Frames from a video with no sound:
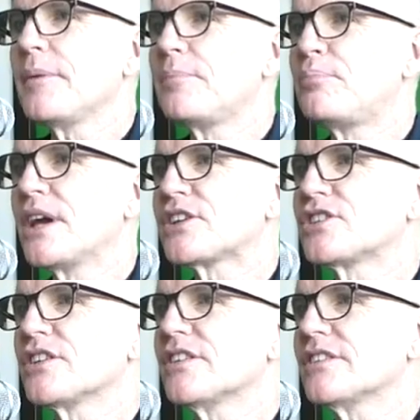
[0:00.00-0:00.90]
I mean,
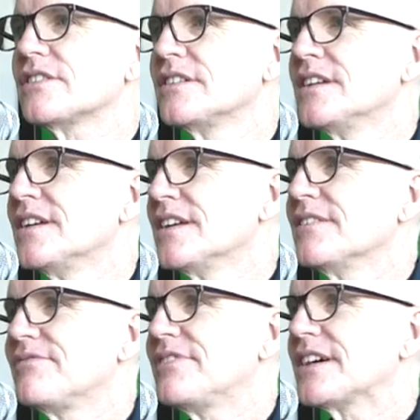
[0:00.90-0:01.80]
picture
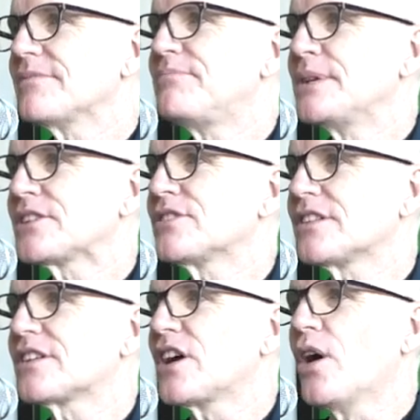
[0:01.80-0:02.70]

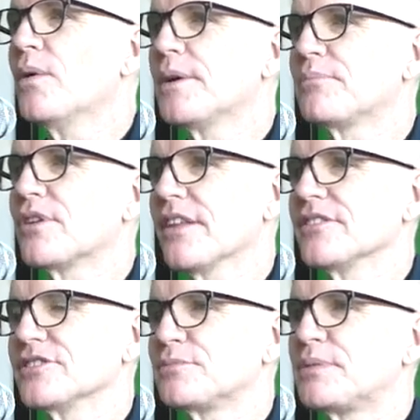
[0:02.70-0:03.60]
the Coen
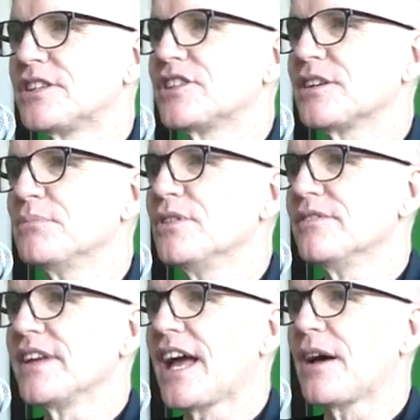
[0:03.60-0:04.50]
brothers pitching a
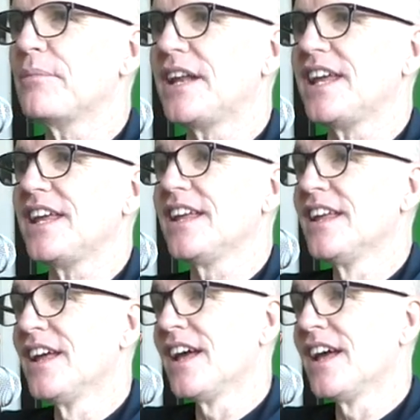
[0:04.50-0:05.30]
movie. How many